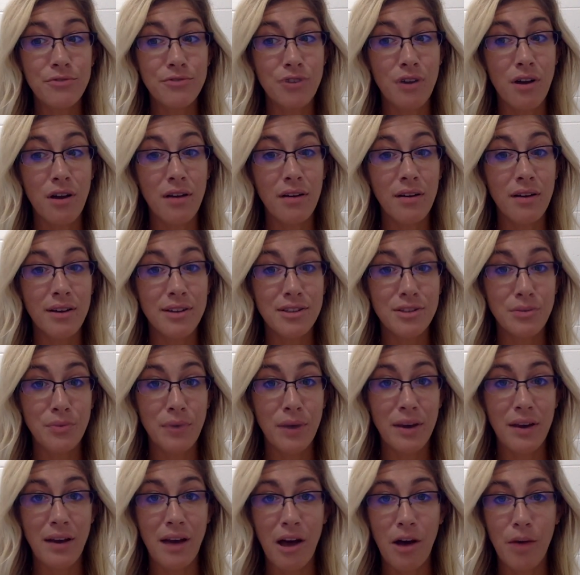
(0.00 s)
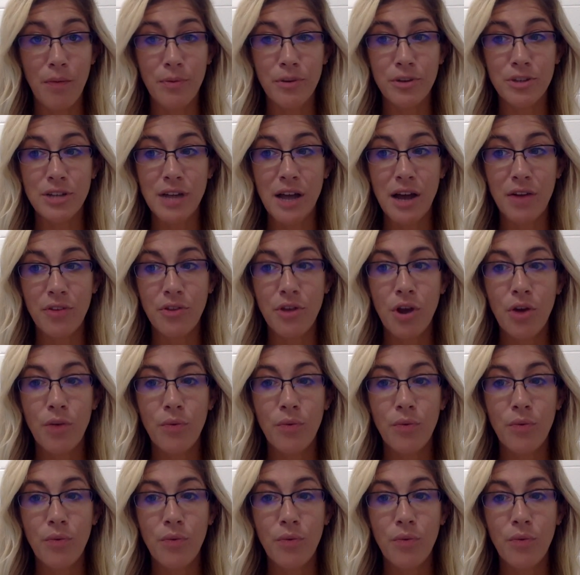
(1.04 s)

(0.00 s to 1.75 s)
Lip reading: drawing as a way to help your child